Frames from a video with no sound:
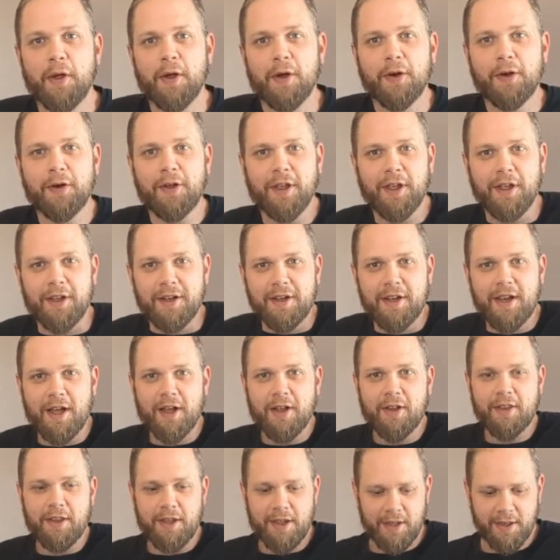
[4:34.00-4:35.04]
Okay,
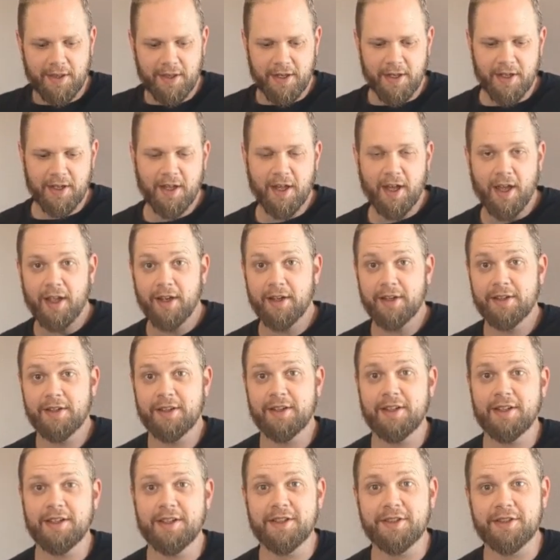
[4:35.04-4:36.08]
now that the cotton
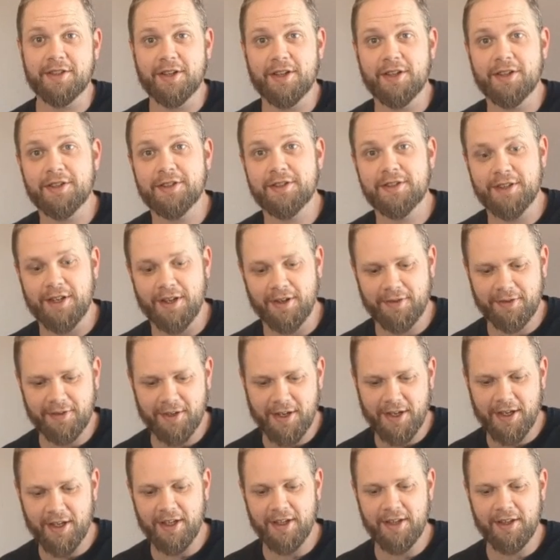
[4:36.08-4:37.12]
is all stuffed
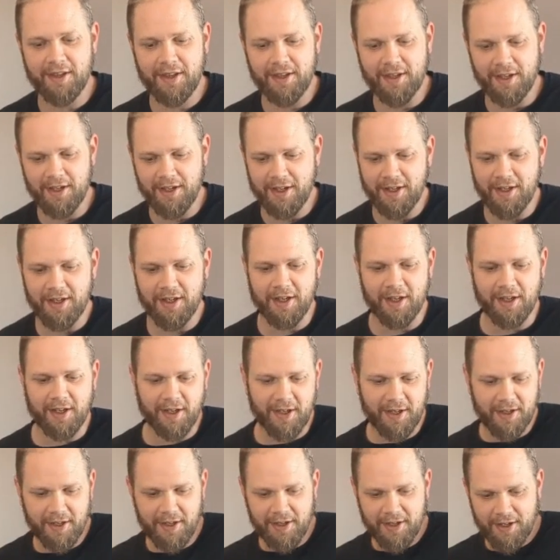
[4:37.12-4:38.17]
in the
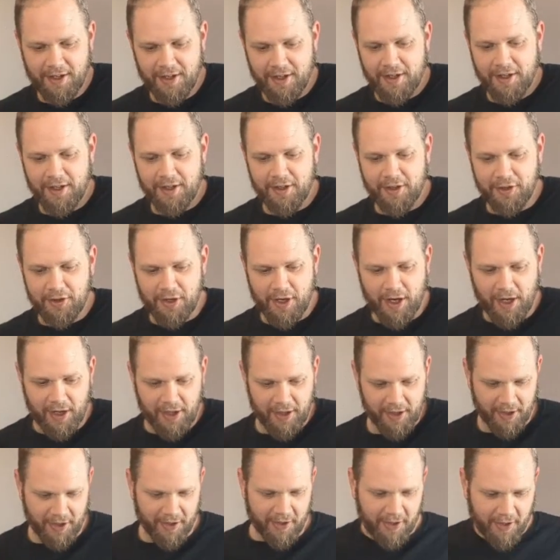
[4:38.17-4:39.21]
dragon
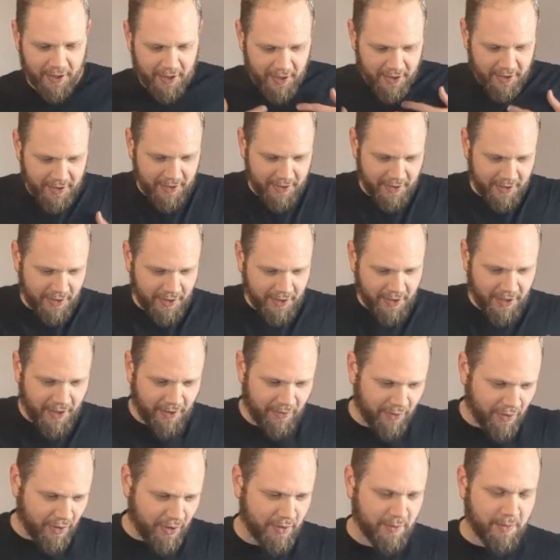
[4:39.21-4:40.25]
here and
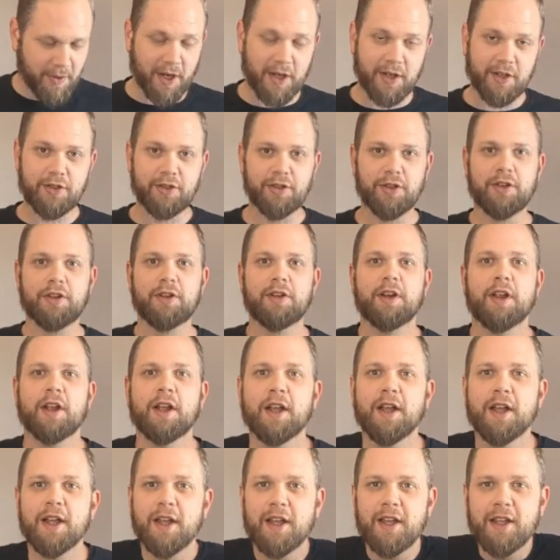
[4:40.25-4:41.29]
covering my shirt,
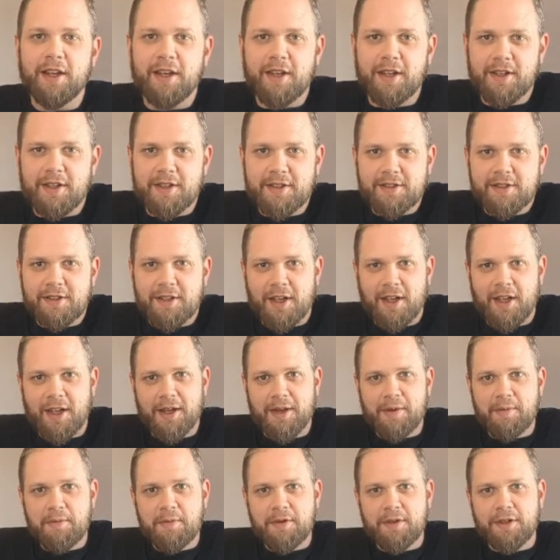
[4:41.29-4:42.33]
it is
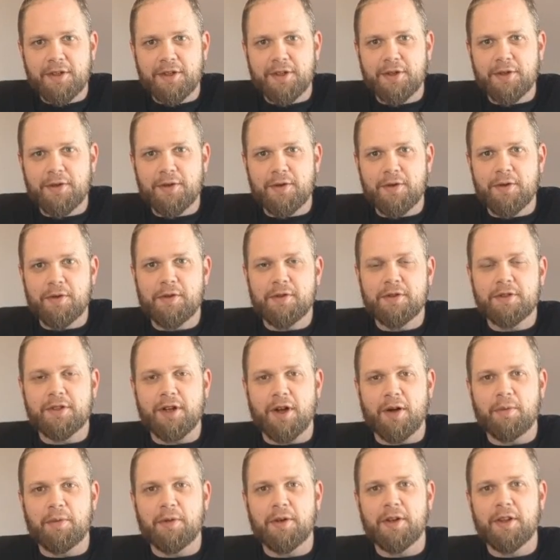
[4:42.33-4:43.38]
time to
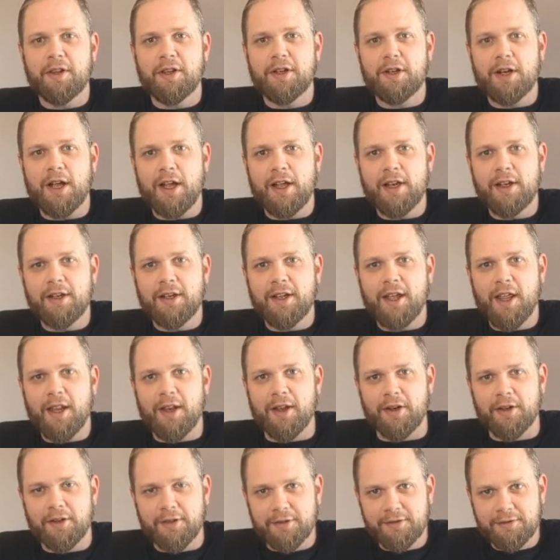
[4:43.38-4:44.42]
start putting the dragon
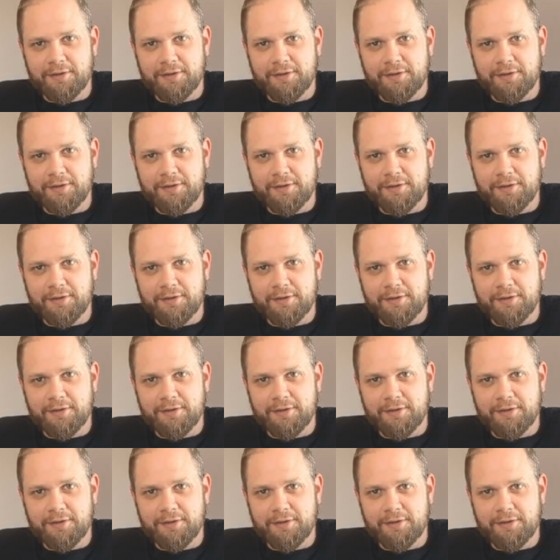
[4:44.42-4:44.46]
together.